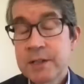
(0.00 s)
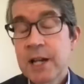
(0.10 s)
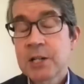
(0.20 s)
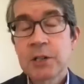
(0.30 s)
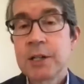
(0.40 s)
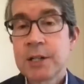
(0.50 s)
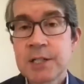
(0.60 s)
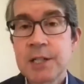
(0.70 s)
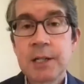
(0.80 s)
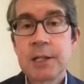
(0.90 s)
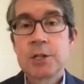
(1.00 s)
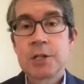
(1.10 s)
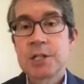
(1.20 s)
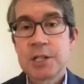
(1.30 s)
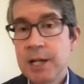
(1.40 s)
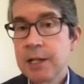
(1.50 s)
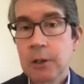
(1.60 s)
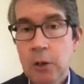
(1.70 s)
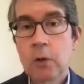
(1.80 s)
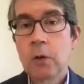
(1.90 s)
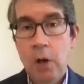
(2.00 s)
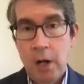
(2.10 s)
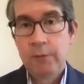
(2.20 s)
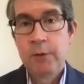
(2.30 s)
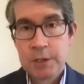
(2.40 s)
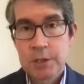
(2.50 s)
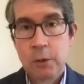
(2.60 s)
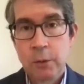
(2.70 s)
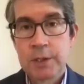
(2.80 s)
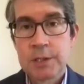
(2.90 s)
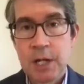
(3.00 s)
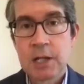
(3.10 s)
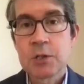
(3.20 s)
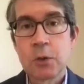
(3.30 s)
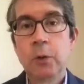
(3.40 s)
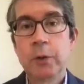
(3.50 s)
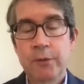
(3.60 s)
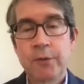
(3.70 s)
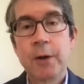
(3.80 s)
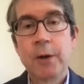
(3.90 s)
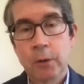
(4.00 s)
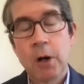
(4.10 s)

actually extended to state and local office. So it's right. not solely federal.